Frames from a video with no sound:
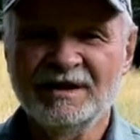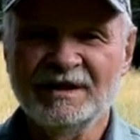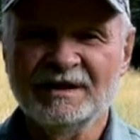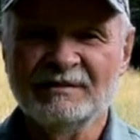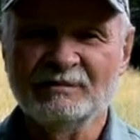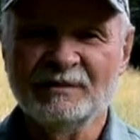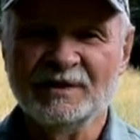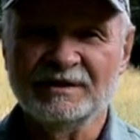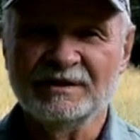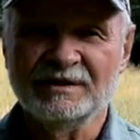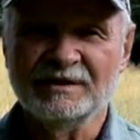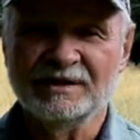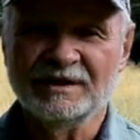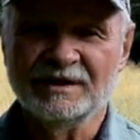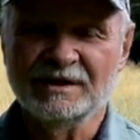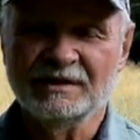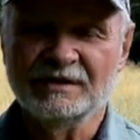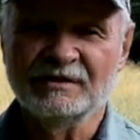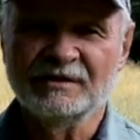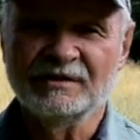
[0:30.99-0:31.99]

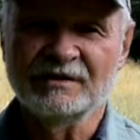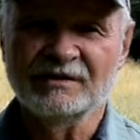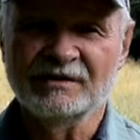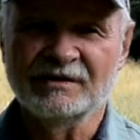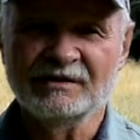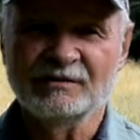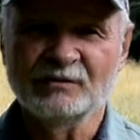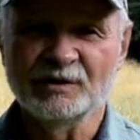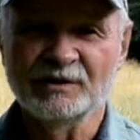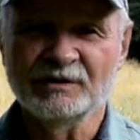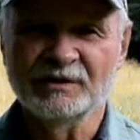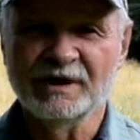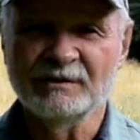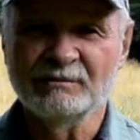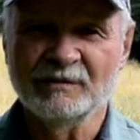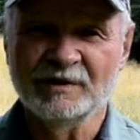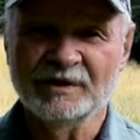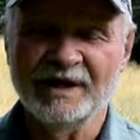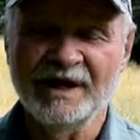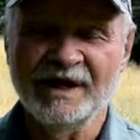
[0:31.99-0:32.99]
But when
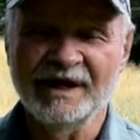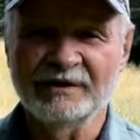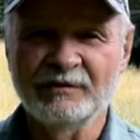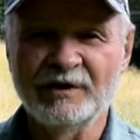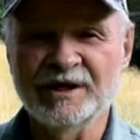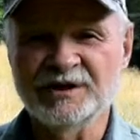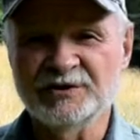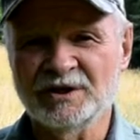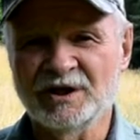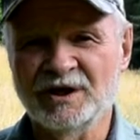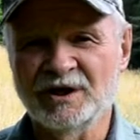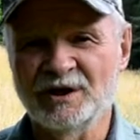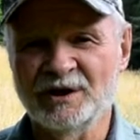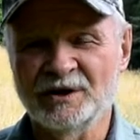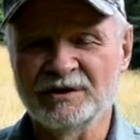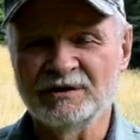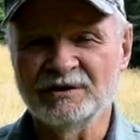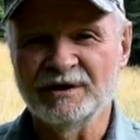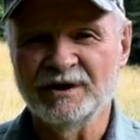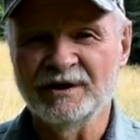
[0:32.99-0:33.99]
my dad raised a
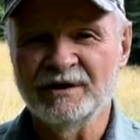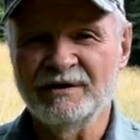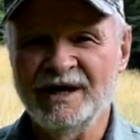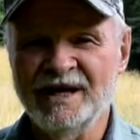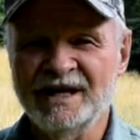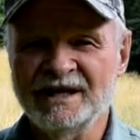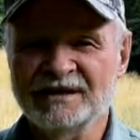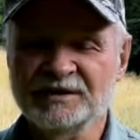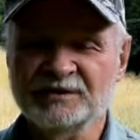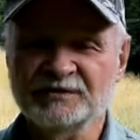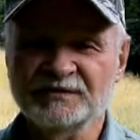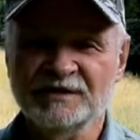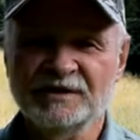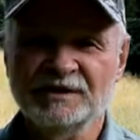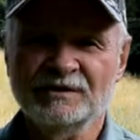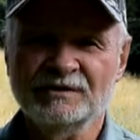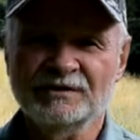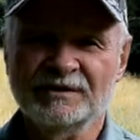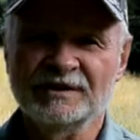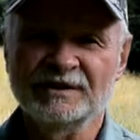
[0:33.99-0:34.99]
garden to our right in this
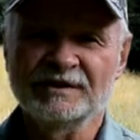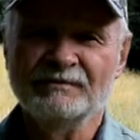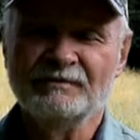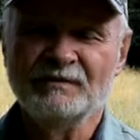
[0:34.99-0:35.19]
field, and